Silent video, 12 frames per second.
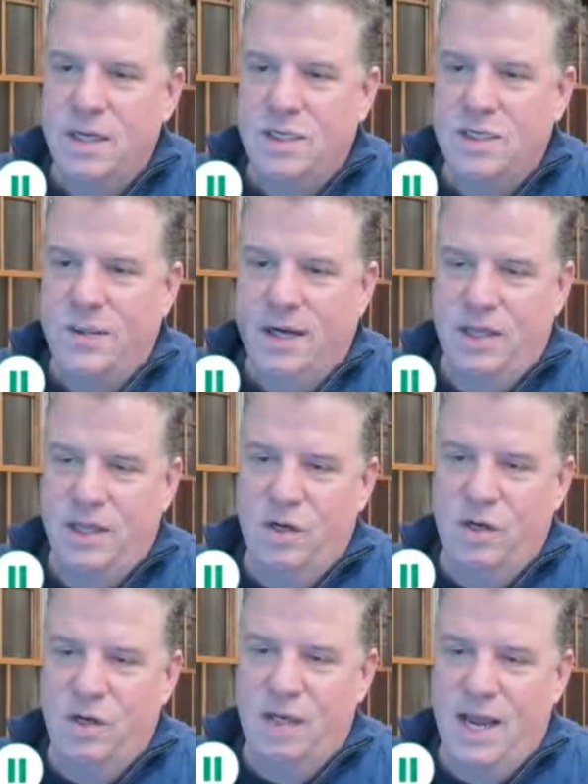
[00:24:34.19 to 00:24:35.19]
So I can
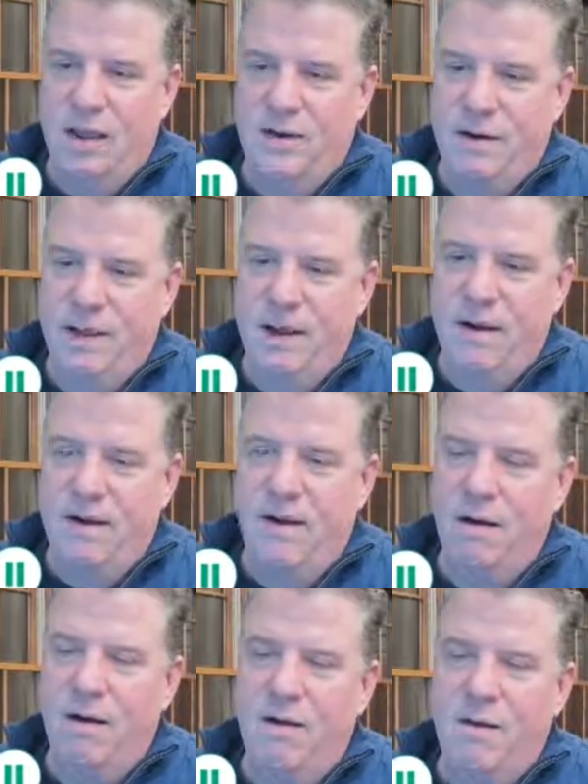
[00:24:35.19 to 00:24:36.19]
look down
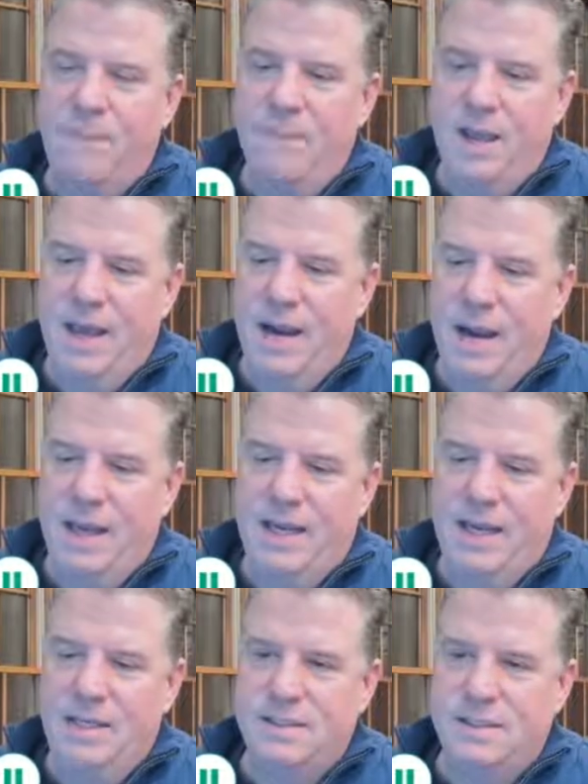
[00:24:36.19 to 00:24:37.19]
here and I
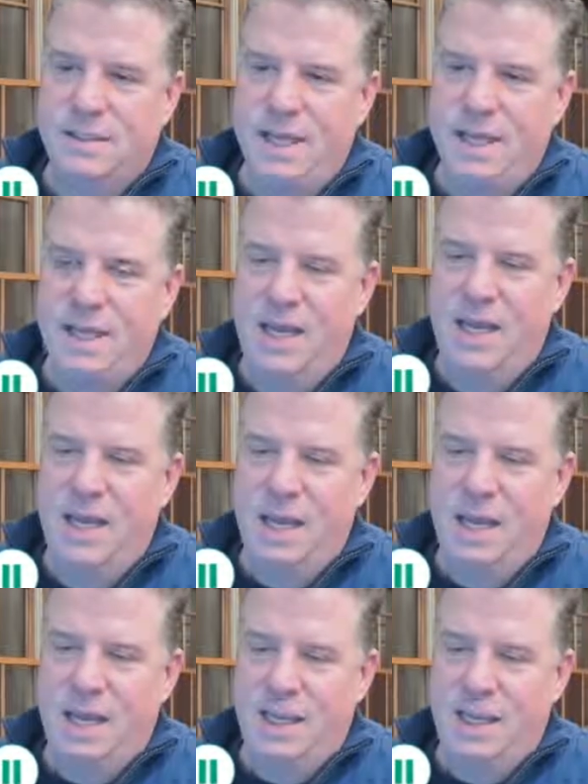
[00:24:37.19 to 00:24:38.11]
can see